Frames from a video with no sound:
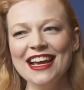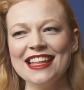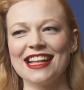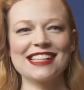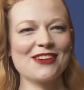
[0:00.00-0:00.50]

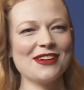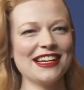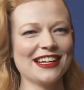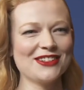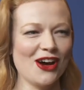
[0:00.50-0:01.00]
that's like
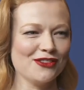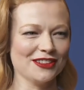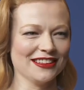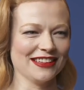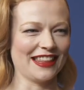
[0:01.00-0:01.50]
reading a
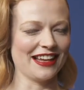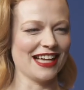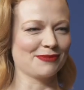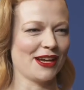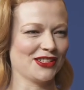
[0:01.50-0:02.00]
novel, like the
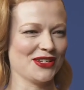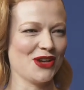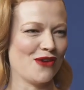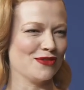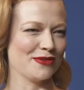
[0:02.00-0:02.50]
last page of the
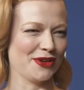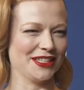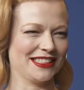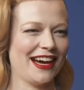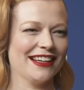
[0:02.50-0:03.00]
novel before
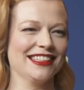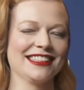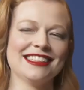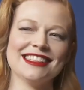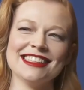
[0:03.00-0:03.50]
you start it.
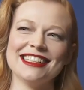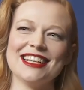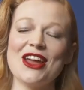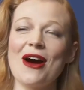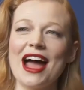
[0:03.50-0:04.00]

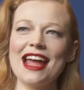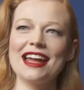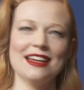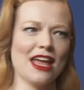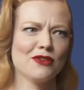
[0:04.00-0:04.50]
No,
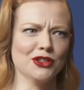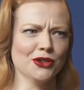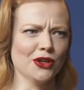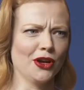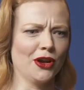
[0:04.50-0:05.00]
I never do.
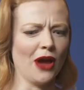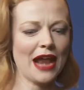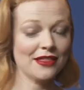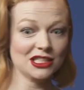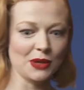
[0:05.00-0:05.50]
No, no, no.
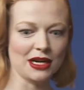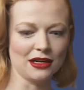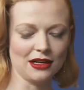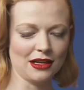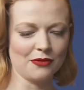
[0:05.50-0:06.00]
And this
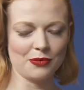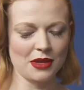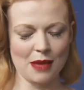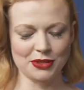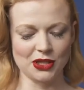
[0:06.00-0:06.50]
one,
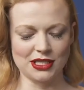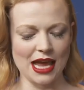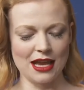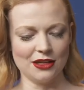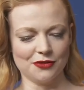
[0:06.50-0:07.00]
episode
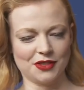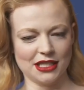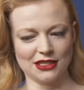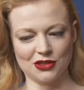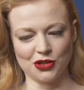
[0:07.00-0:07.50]
ten of
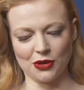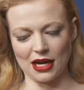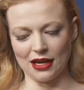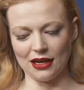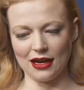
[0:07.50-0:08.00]
season two,
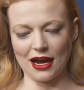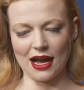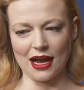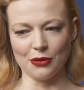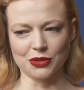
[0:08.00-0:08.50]
I
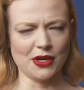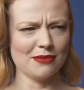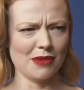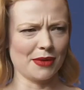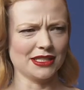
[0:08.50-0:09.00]
I was
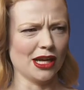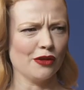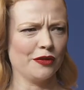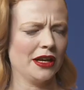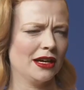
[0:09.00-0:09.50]
reading by
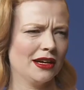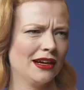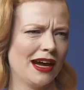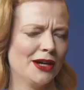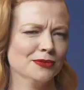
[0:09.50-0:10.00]
myself in a.
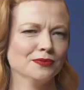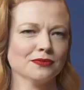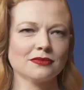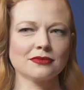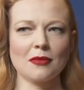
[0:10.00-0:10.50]
Um,
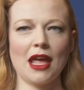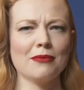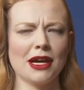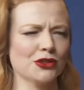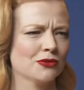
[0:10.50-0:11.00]

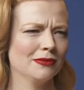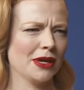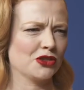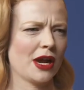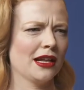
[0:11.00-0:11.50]
in my
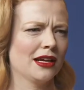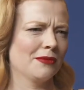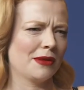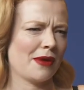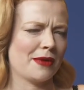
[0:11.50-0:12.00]
my trailer
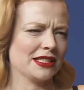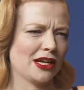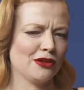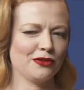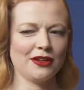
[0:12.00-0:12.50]
by
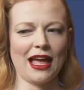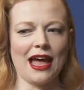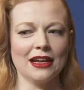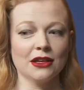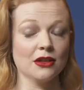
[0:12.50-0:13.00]
myself,
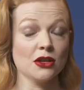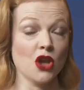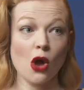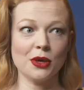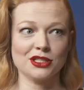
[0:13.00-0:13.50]
and
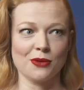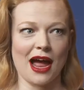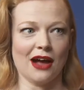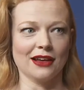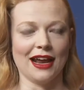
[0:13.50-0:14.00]
no one's
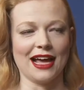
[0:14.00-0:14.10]
around, and